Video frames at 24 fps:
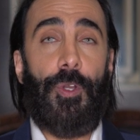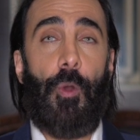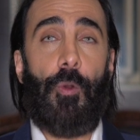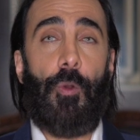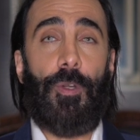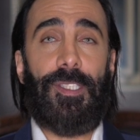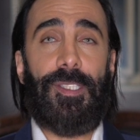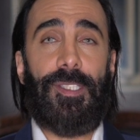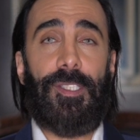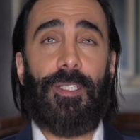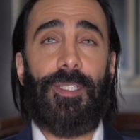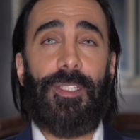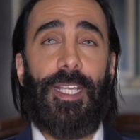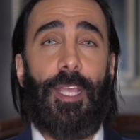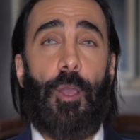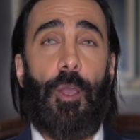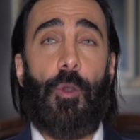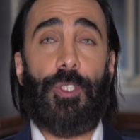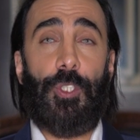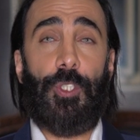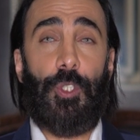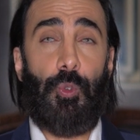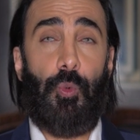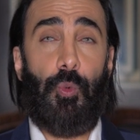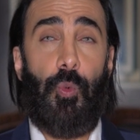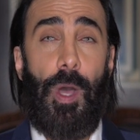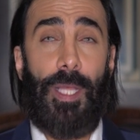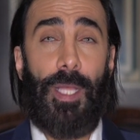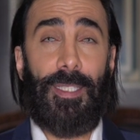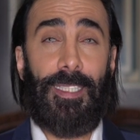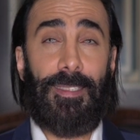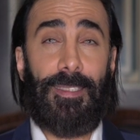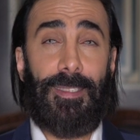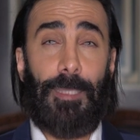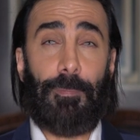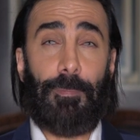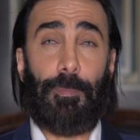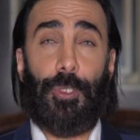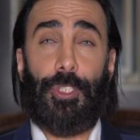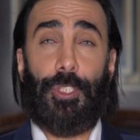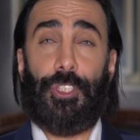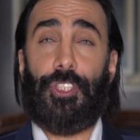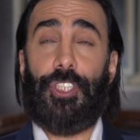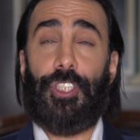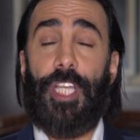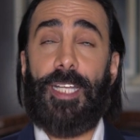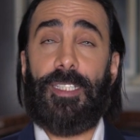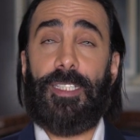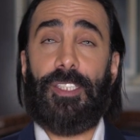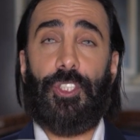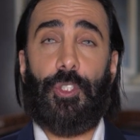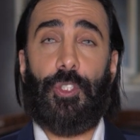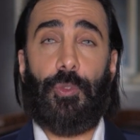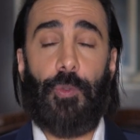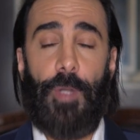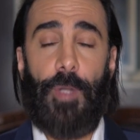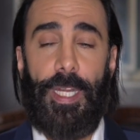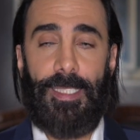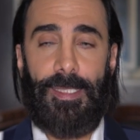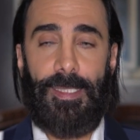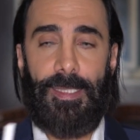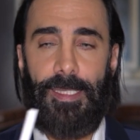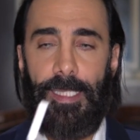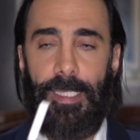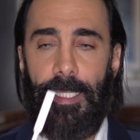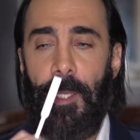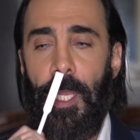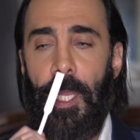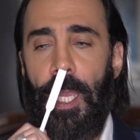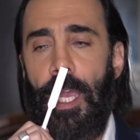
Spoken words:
or it's not like an eau de toilette that projects crazy.